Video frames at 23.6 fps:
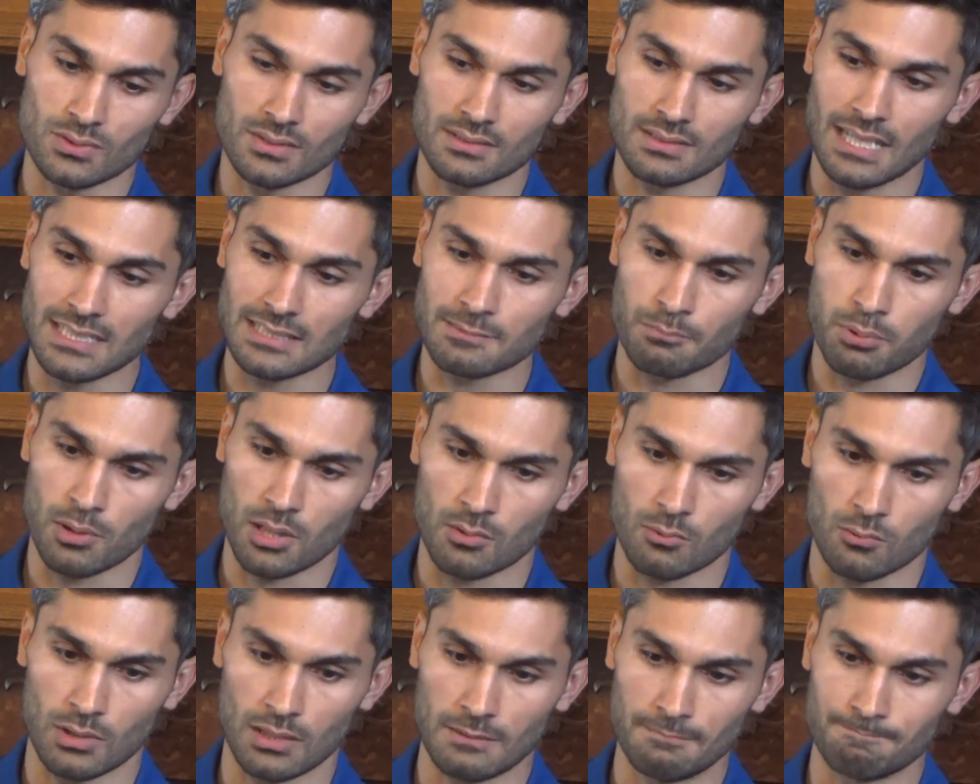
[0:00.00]
that's
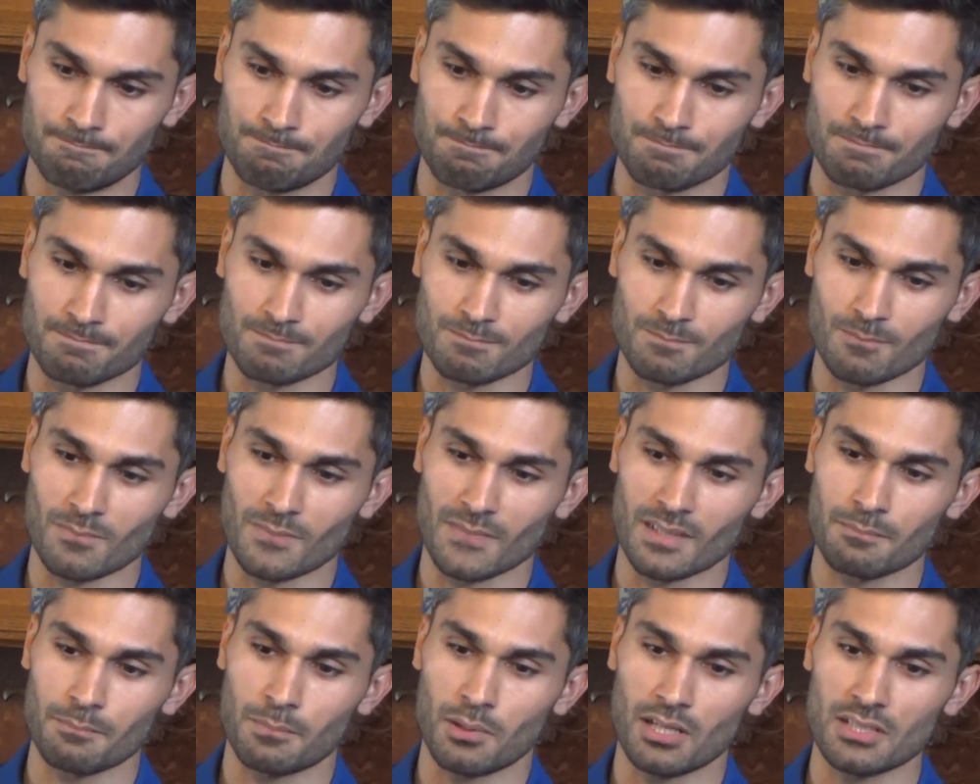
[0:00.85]
part one.
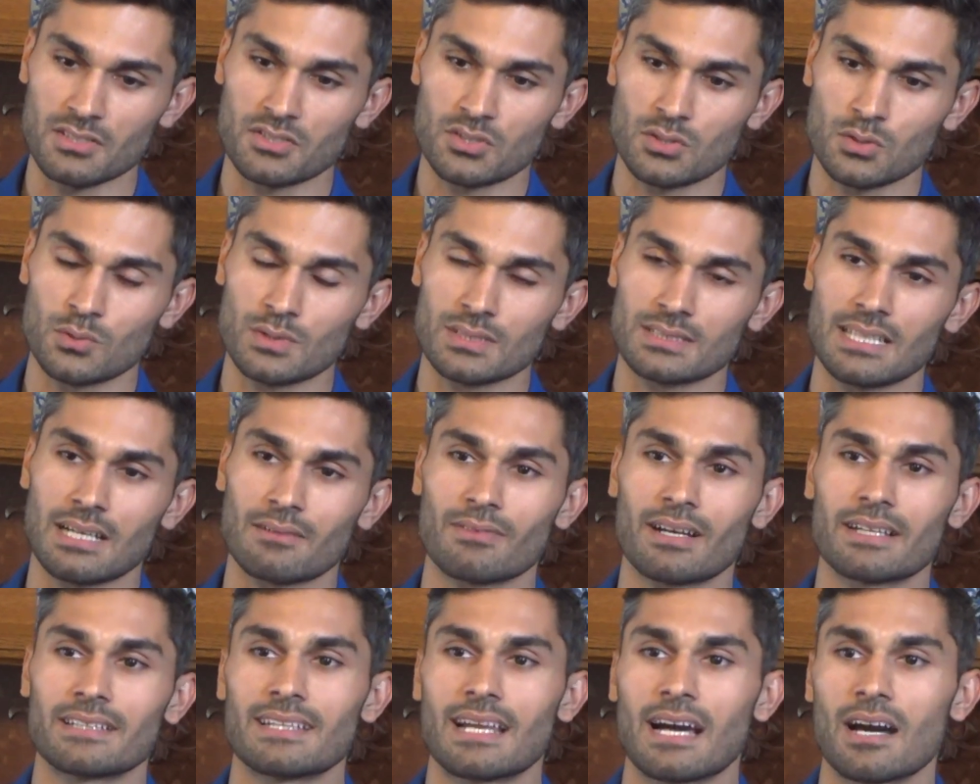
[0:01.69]
Part two is that
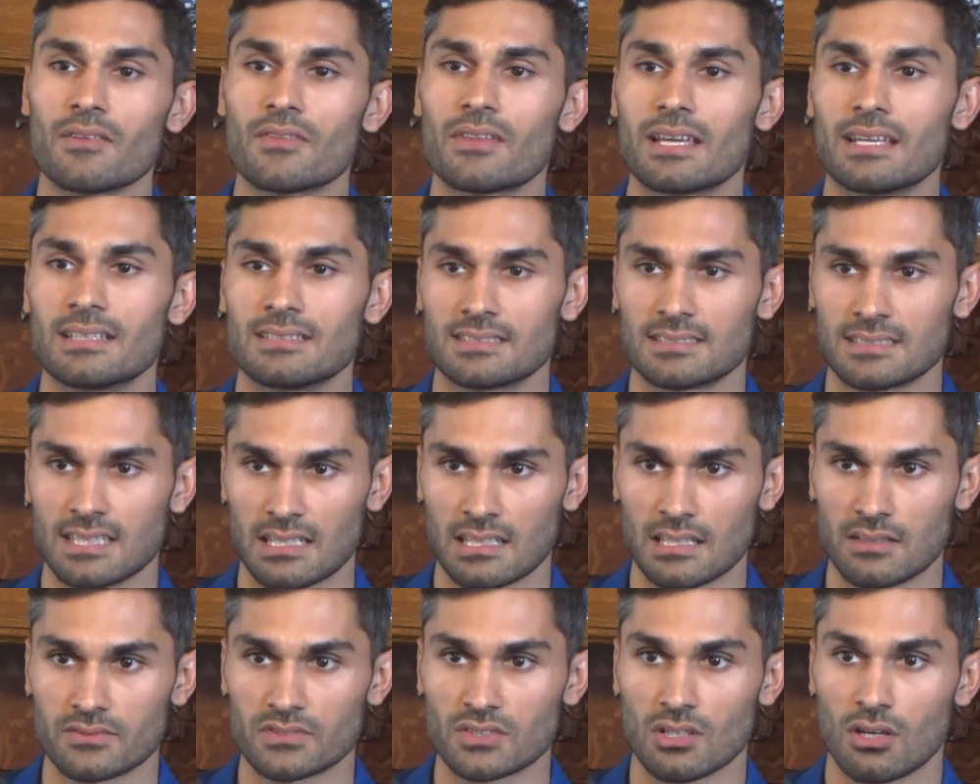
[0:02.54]
right now the
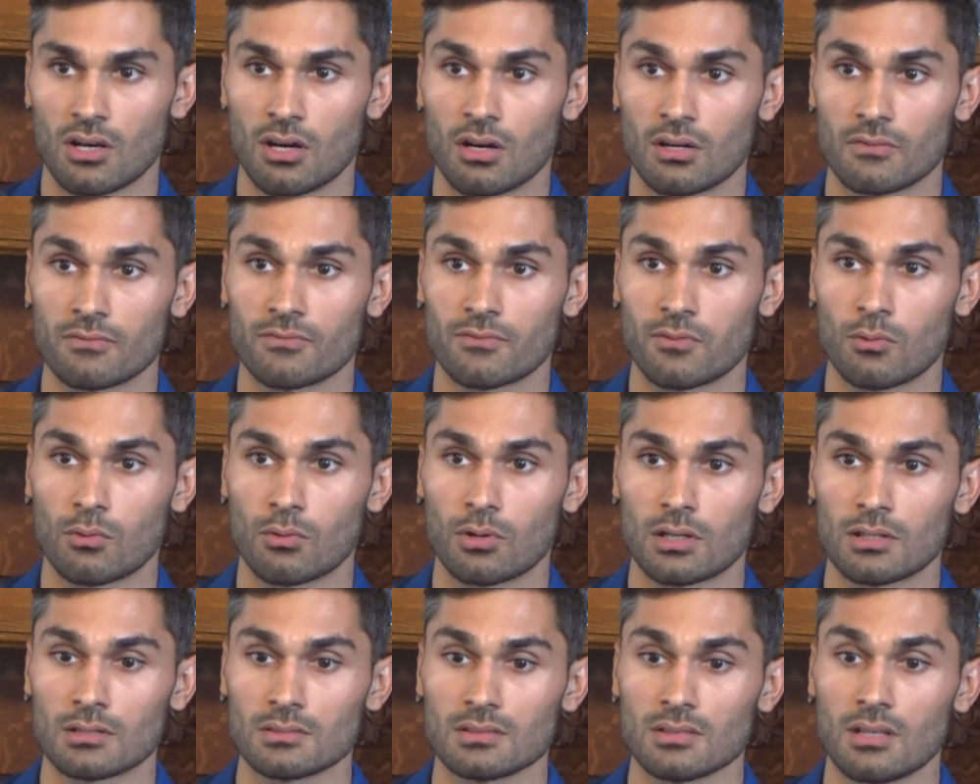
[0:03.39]
incentives are
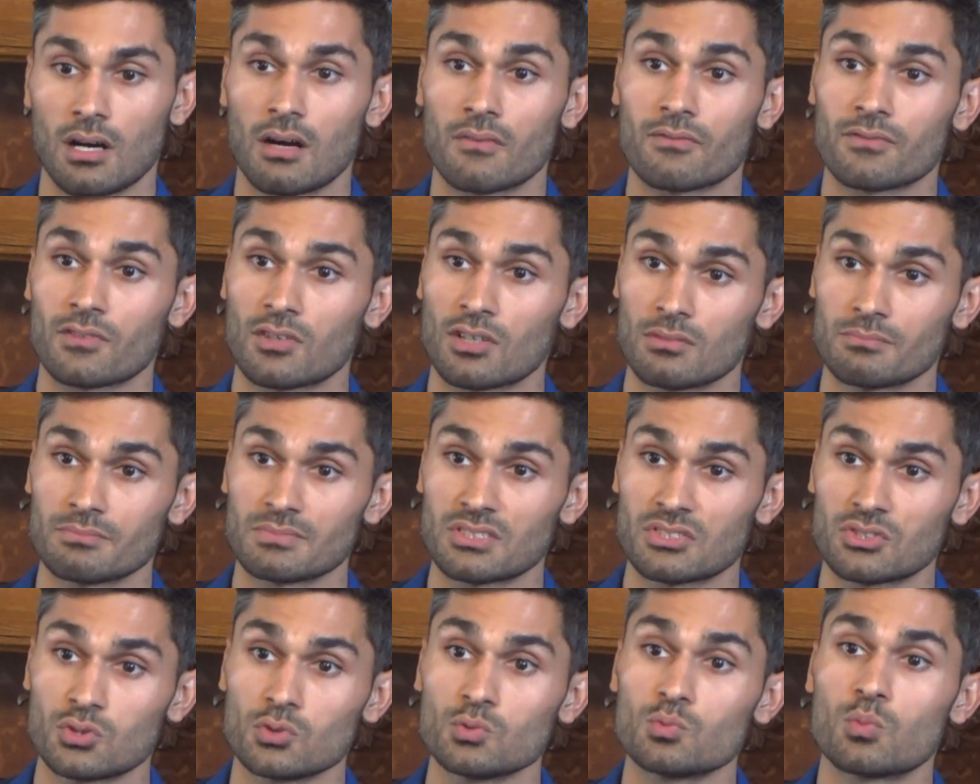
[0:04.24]
for law firms
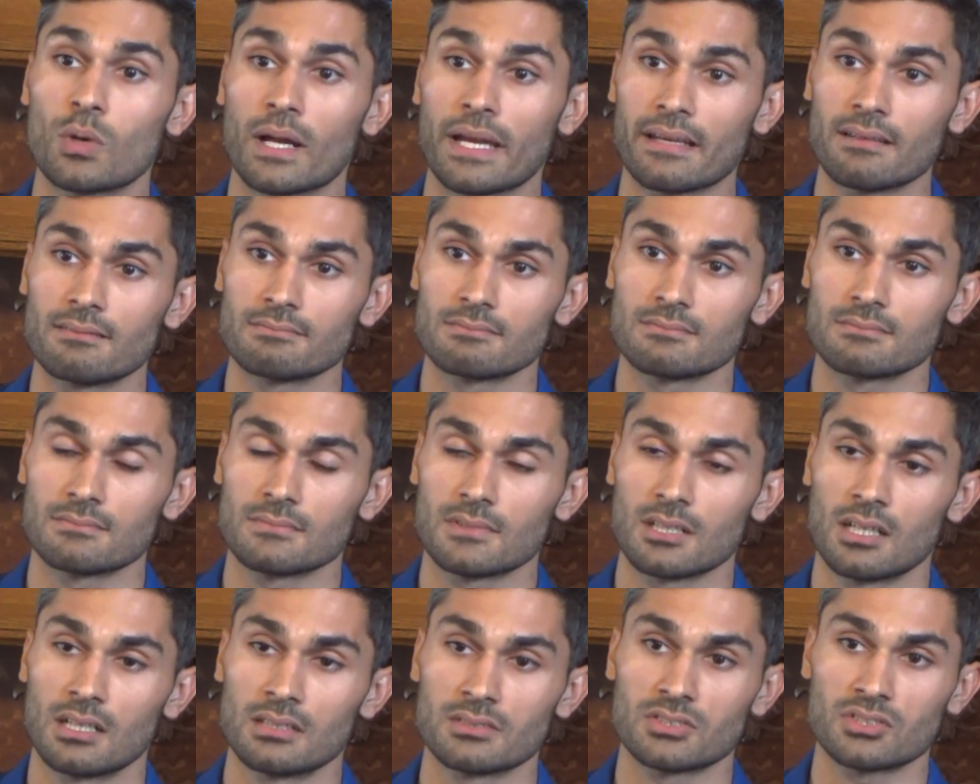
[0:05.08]
to wait
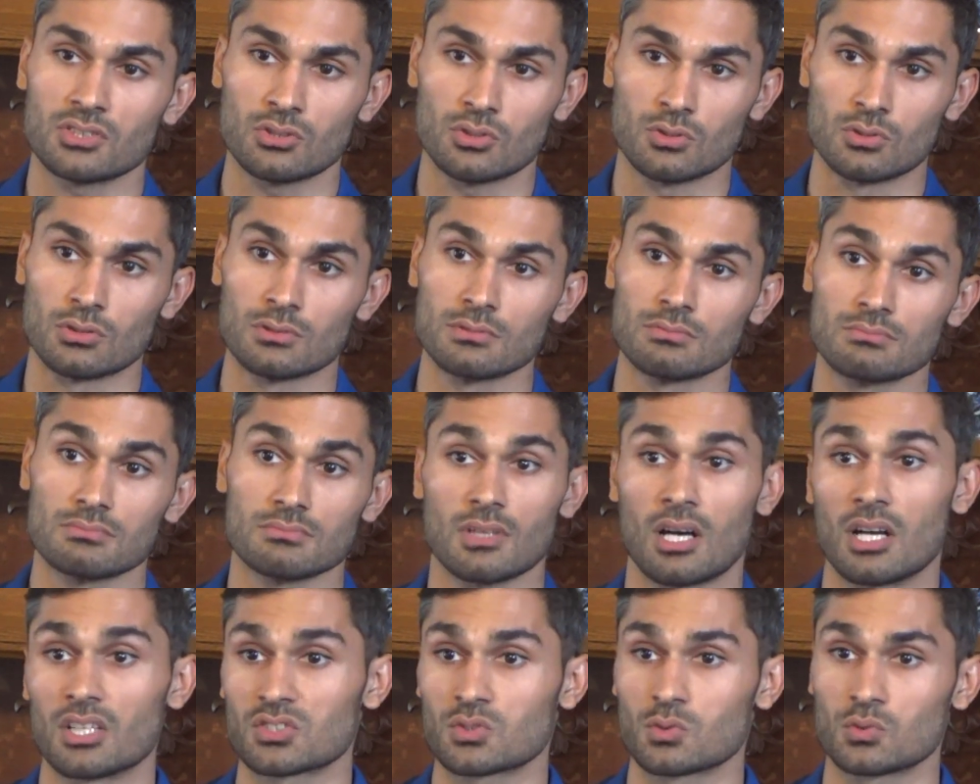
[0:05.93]
until
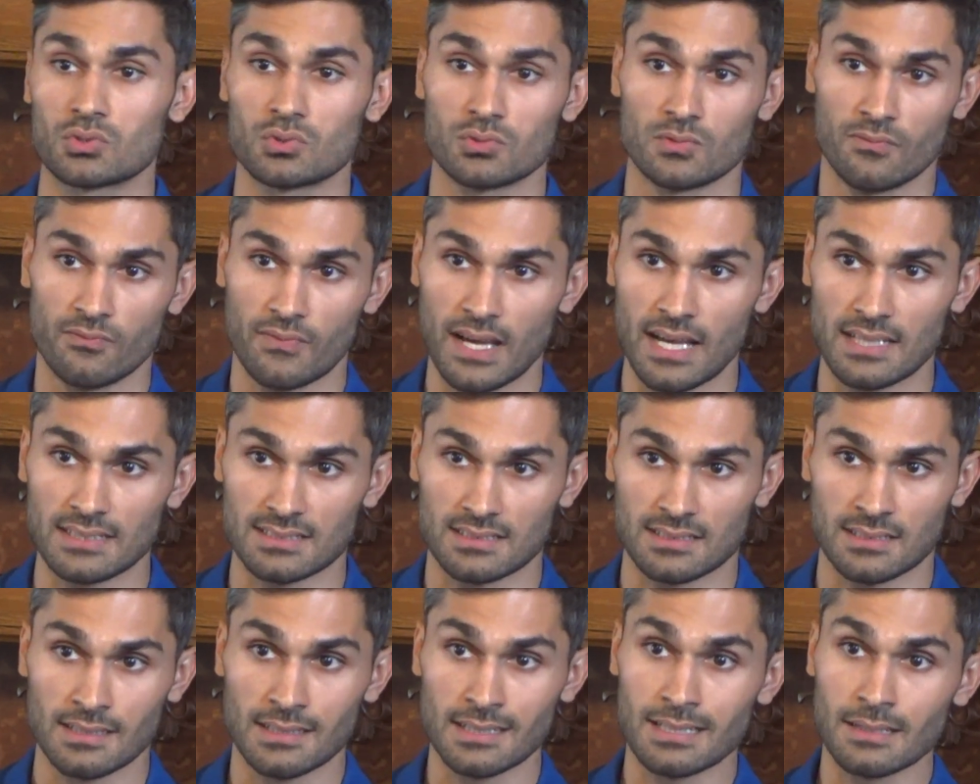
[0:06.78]
law school to
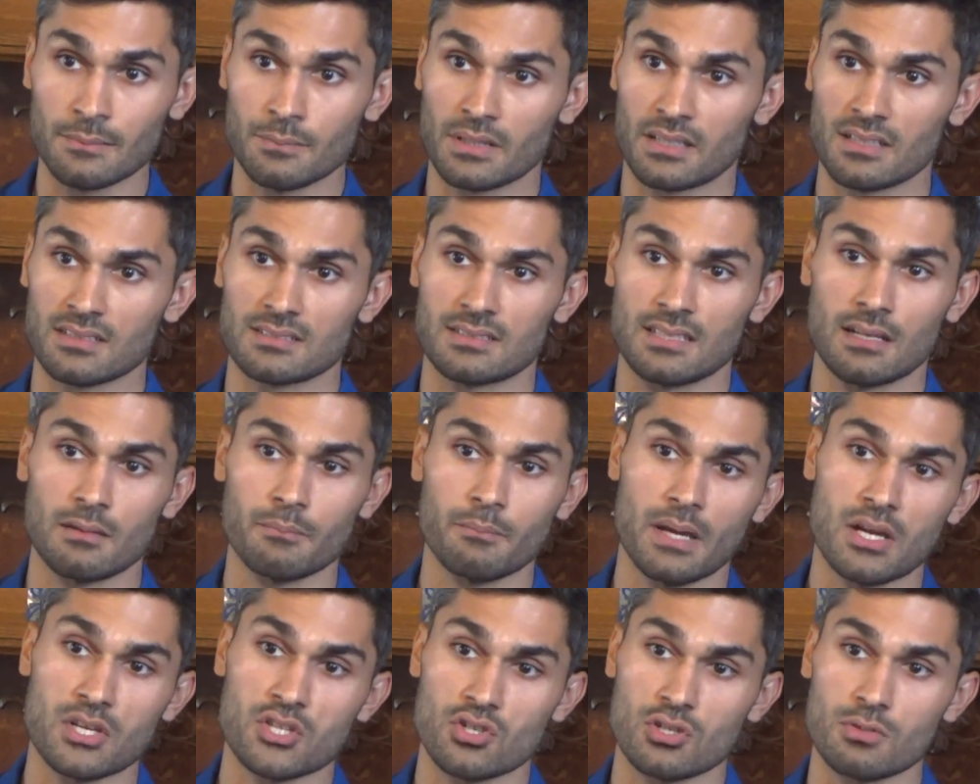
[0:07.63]
invest because they're
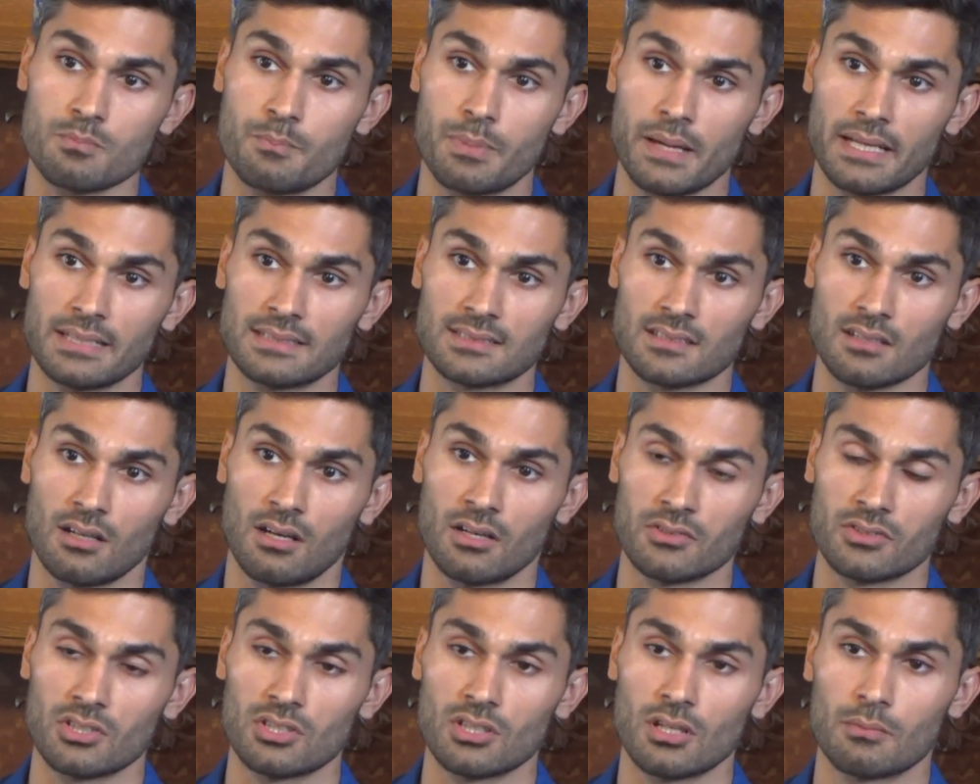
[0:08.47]
measured based
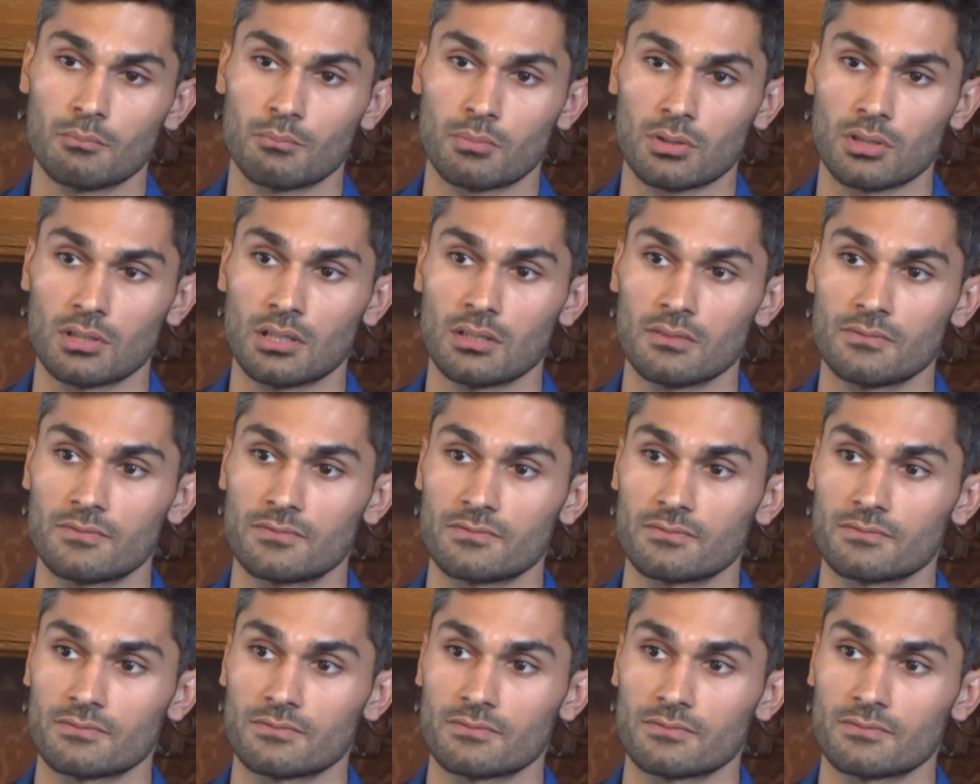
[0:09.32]
on the number of